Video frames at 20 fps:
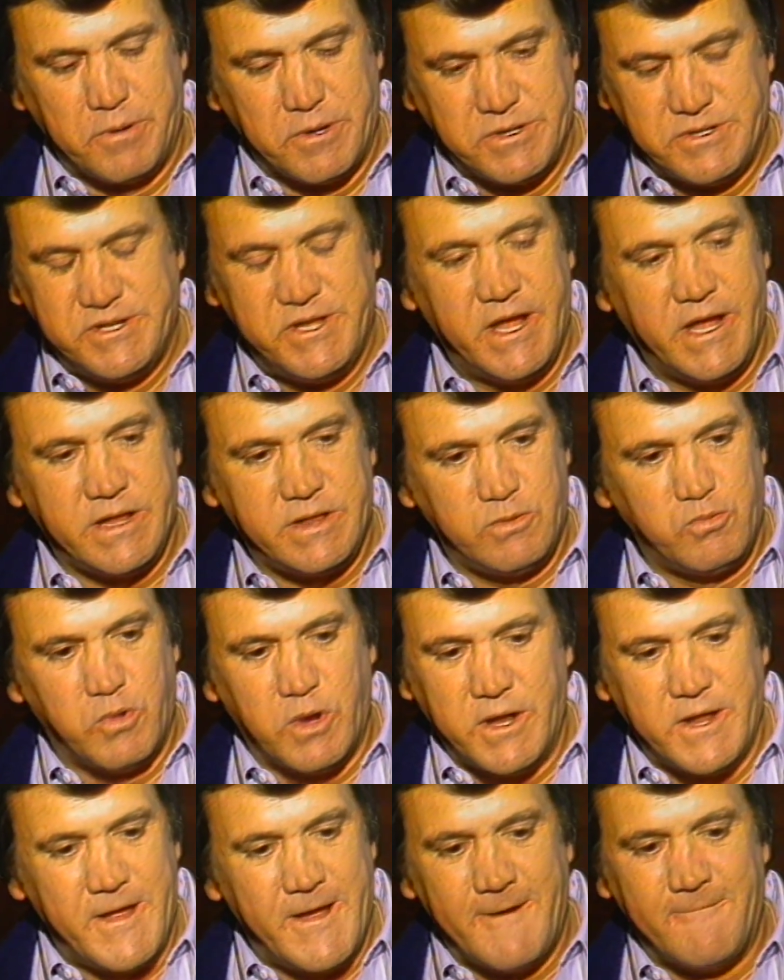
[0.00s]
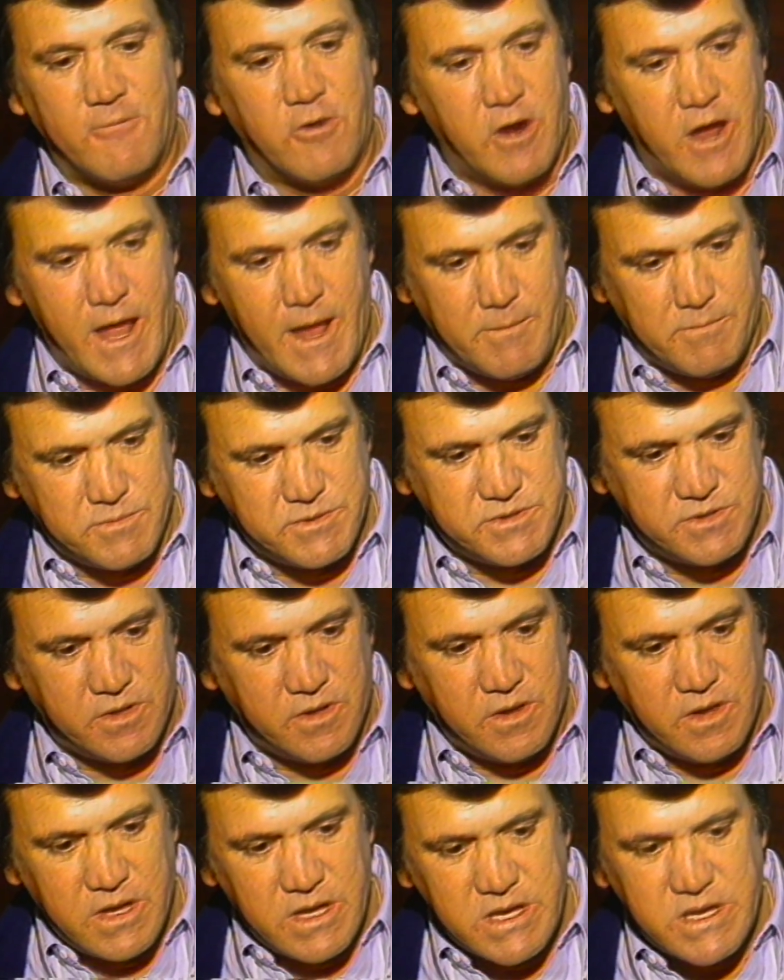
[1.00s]
predict whatever happens
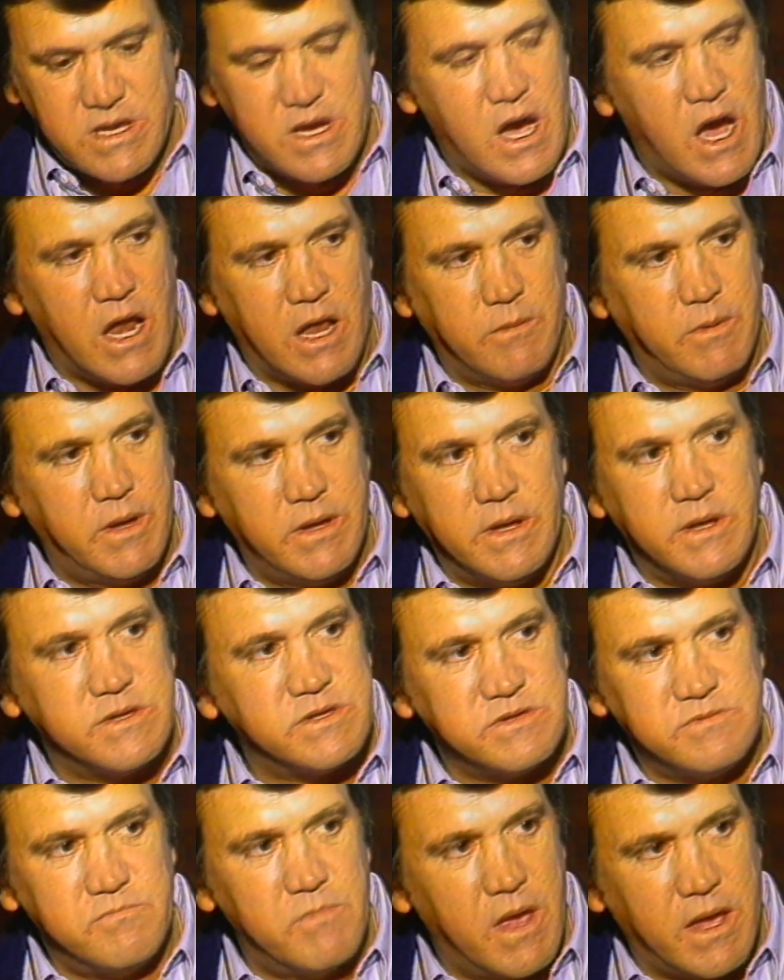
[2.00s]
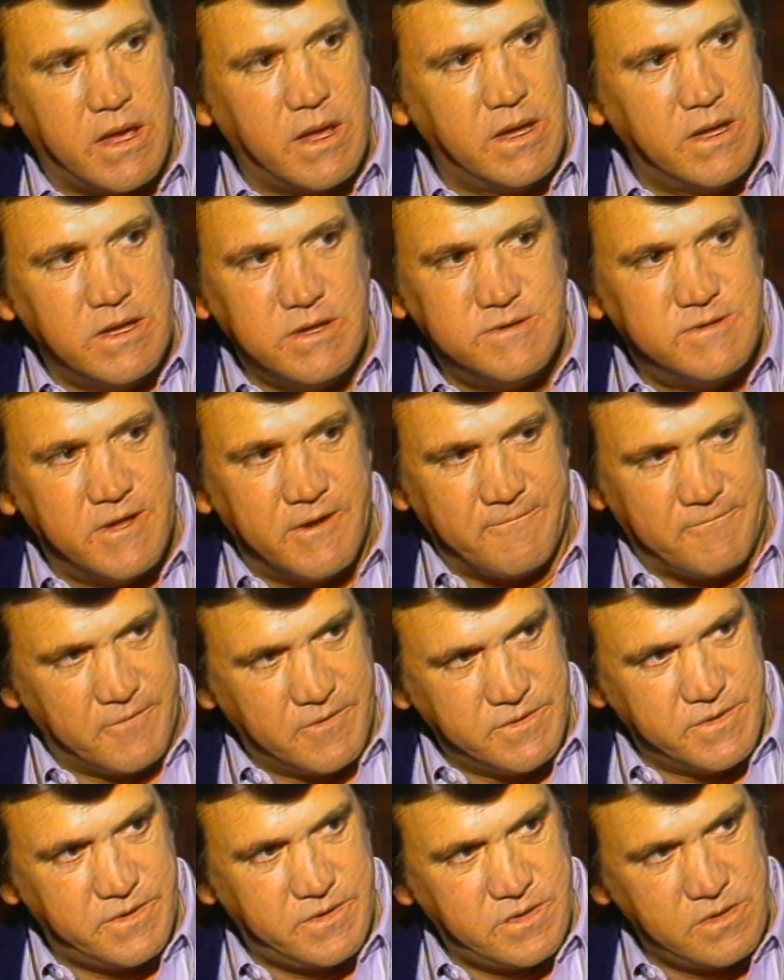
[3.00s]
to the economy doesn't make any
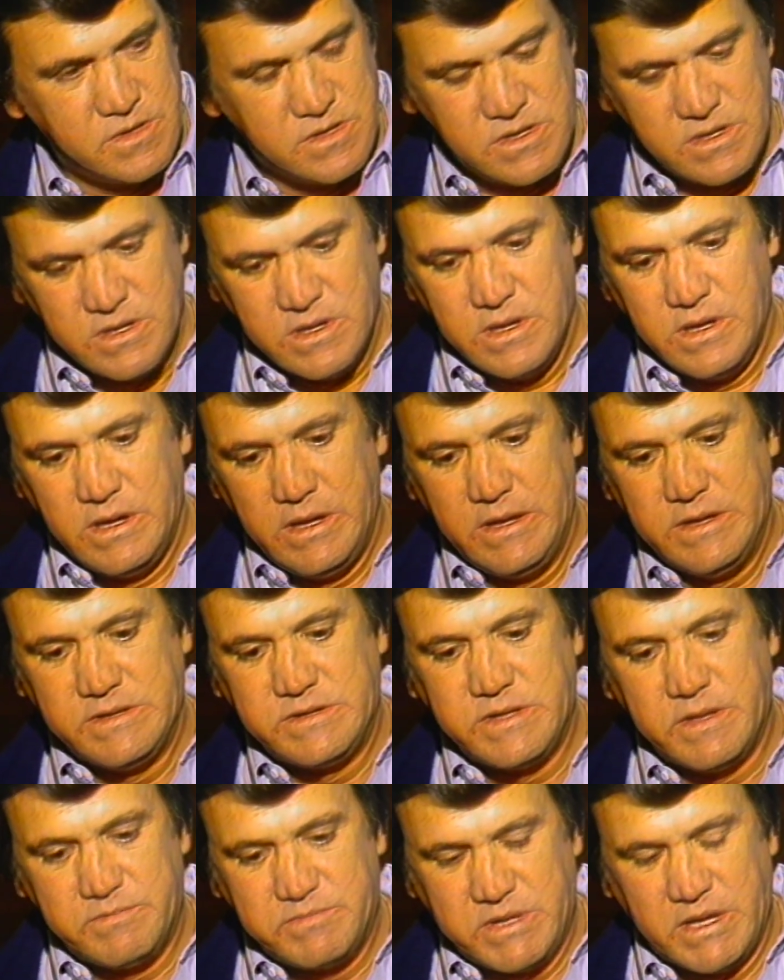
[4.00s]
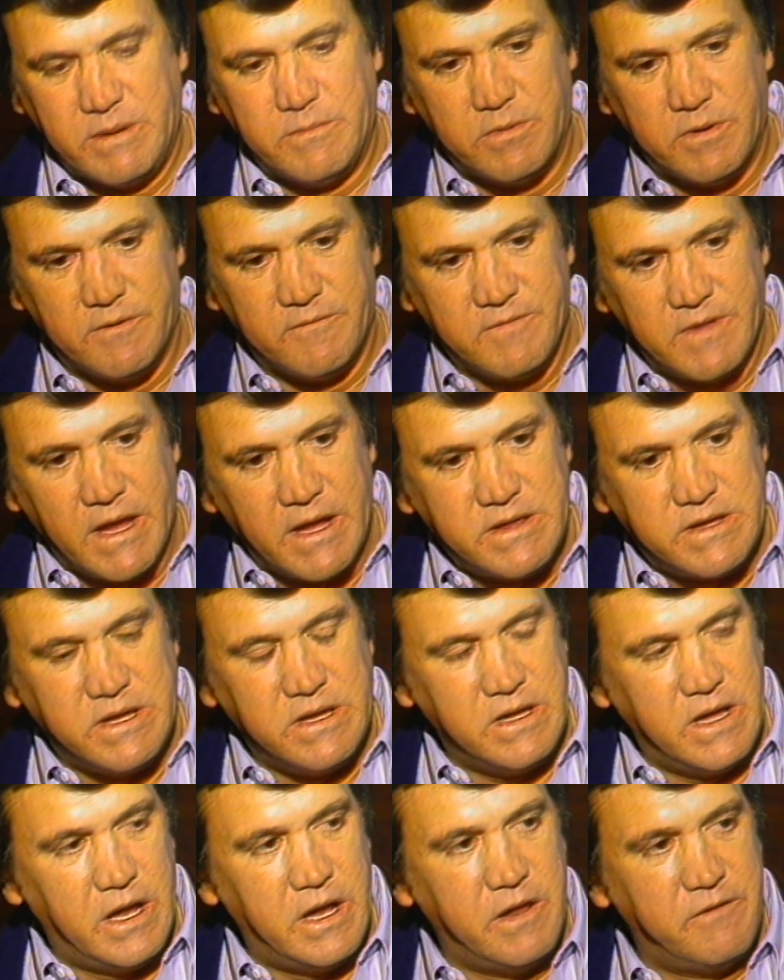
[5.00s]
difference. In September of
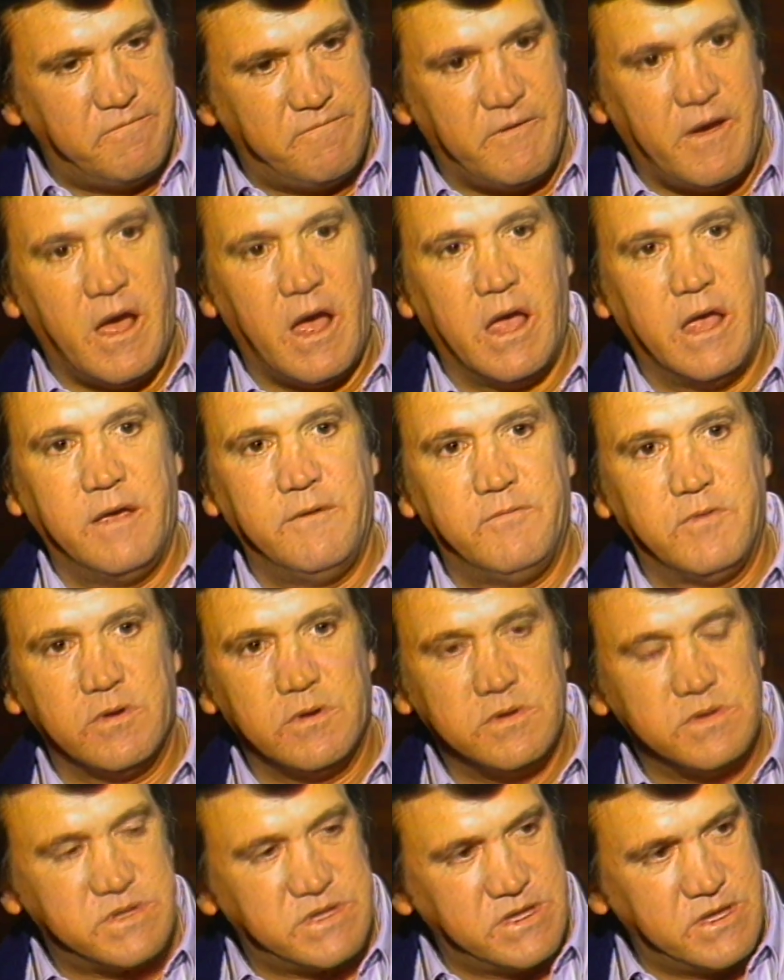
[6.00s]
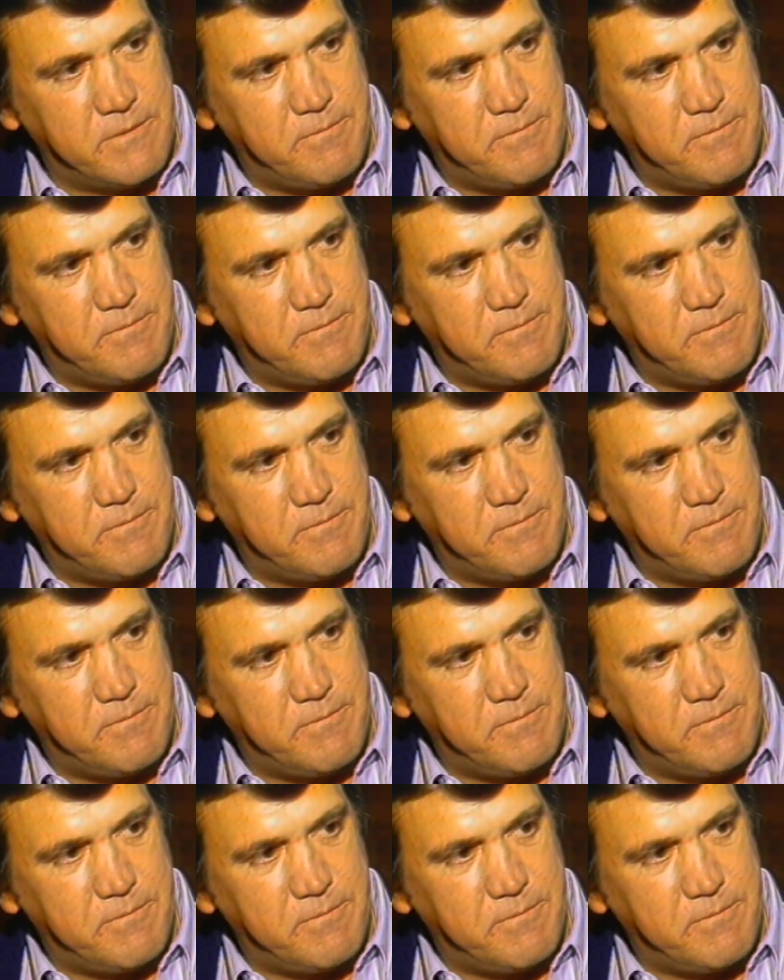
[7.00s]
1985, you're going to